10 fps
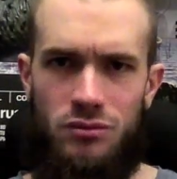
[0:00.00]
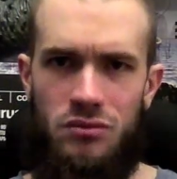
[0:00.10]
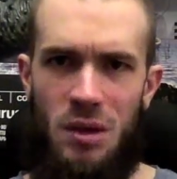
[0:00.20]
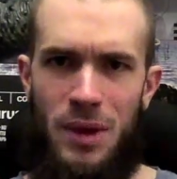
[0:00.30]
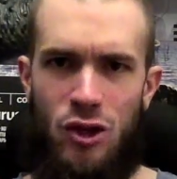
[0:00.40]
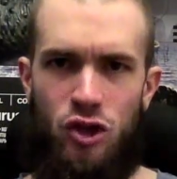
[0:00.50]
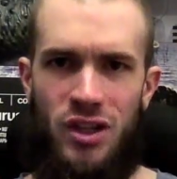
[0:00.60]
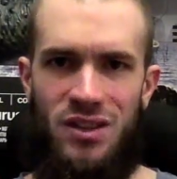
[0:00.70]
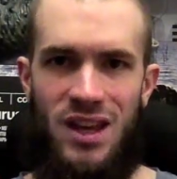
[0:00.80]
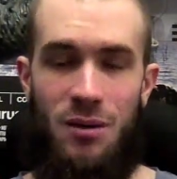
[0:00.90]
mentioning
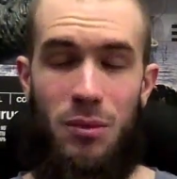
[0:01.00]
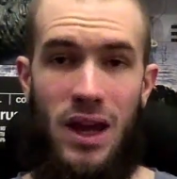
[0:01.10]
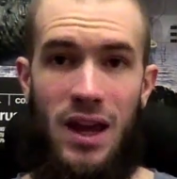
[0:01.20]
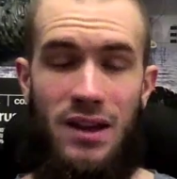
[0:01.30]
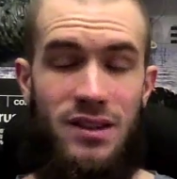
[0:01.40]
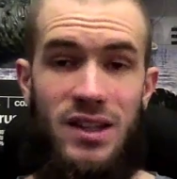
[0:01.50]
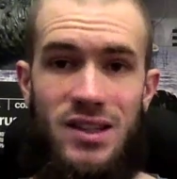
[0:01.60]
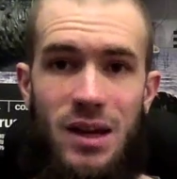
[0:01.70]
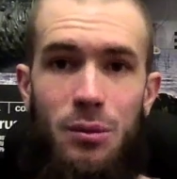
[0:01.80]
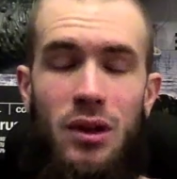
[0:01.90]
them as an
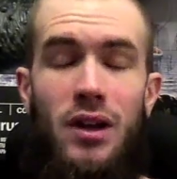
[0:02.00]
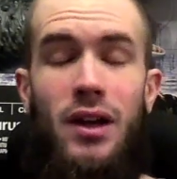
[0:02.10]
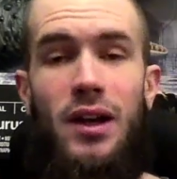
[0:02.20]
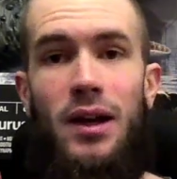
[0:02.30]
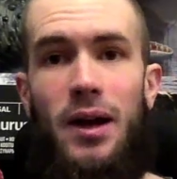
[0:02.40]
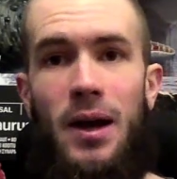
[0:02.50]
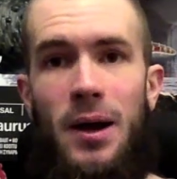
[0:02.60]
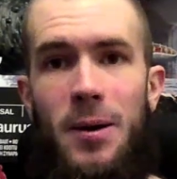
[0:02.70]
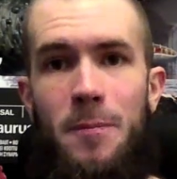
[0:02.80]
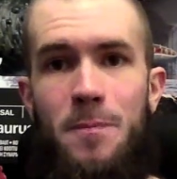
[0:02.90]
example.
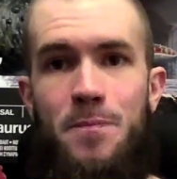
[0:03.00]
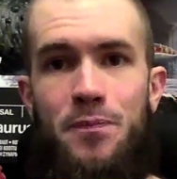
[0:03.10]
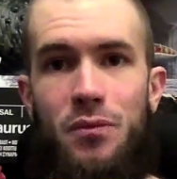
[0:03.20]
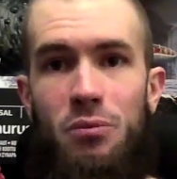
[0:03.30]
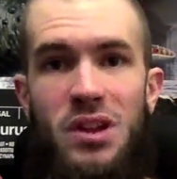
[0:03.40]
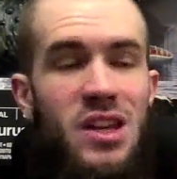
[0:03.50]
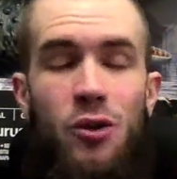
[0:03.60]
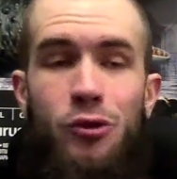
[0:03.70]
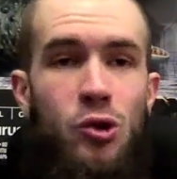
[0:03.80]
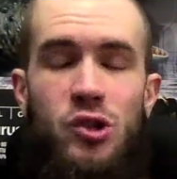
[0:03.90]
But there are of
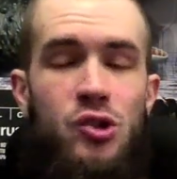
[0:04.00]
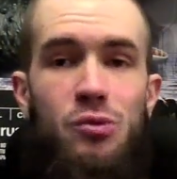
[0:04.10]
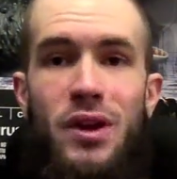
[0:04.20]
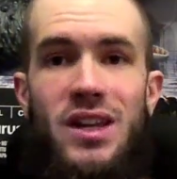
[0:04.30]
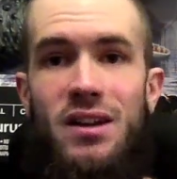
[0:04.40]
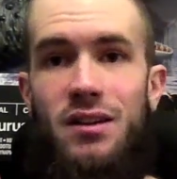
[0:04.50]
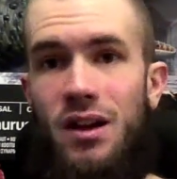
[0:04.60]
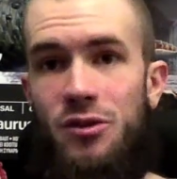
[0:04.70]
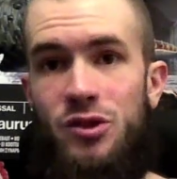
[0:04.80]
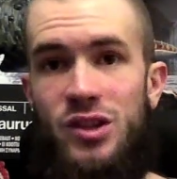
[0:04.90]
course also many
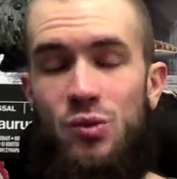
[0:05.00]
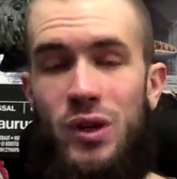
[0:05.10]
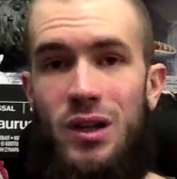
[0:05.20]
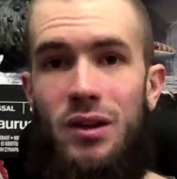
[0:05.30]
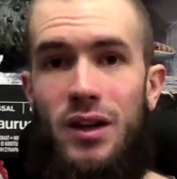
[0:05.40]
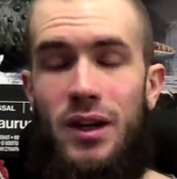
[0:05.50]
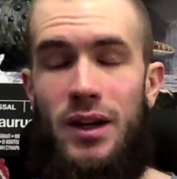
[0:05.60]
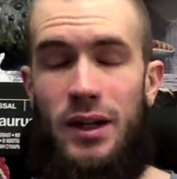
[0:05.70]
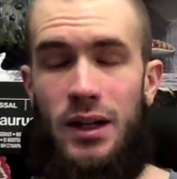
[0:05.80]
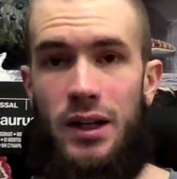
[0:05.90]
others as well.
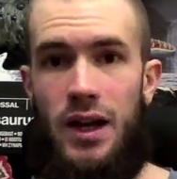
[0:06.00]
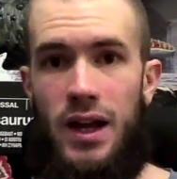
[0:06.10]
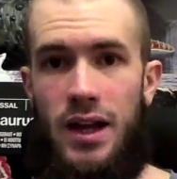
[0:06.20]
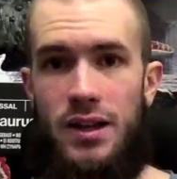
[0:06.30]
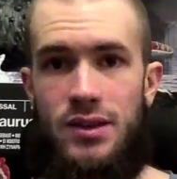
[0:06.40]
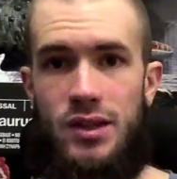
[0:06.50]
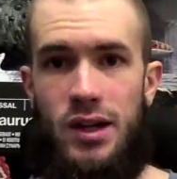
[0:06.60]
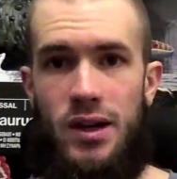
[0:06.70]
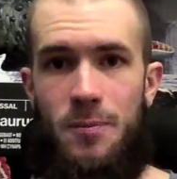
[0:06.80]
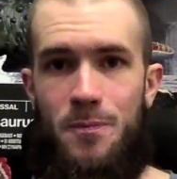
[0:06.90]
And
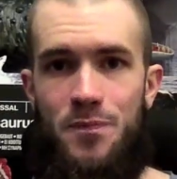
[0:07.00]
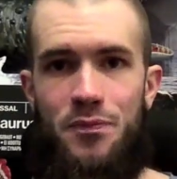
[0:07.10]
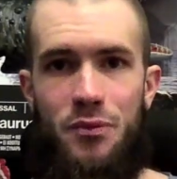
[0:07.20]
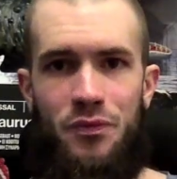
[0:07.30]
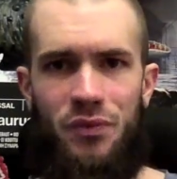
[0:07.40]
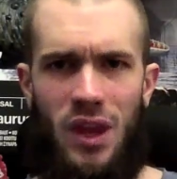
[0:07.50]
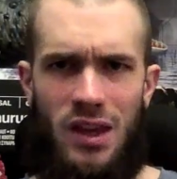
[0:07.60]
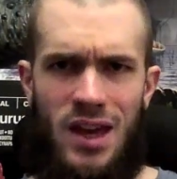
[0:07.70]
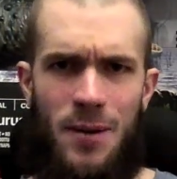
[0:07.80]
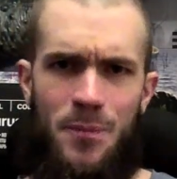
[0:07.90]

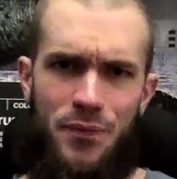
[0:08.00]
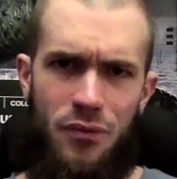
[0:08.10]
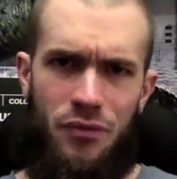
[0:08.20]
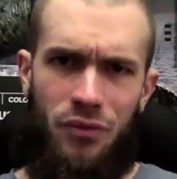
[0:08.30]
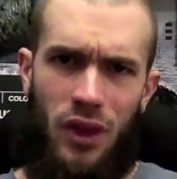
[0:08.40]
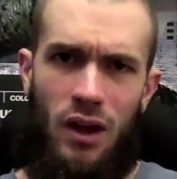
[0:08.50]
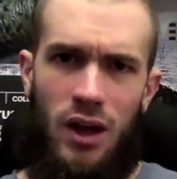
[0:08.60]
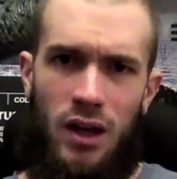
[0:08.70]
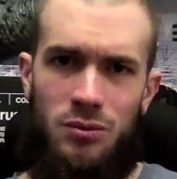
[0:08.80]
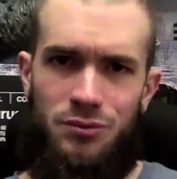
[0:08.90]
yeah,
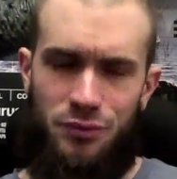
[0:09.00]
um,